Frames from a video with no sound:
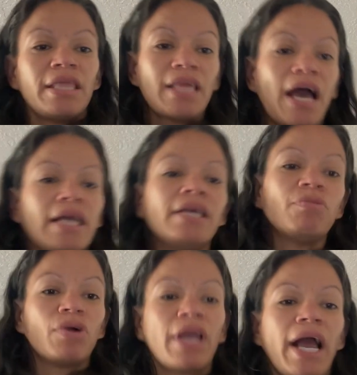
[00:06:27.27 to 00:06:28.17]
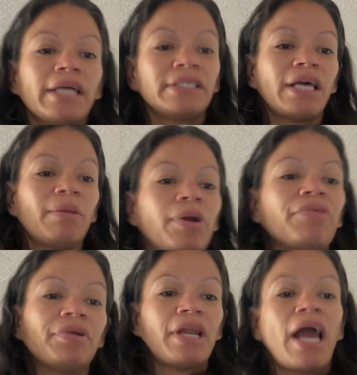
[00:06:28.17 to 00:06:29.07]
that he will cast thy
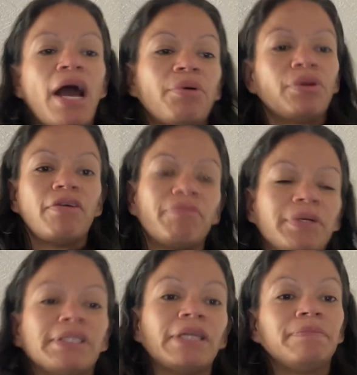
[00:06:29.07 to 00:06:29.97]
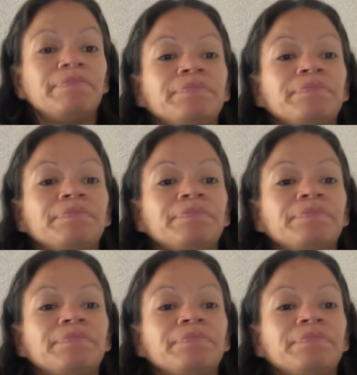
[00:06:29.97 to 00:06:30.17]
brethren out of prison.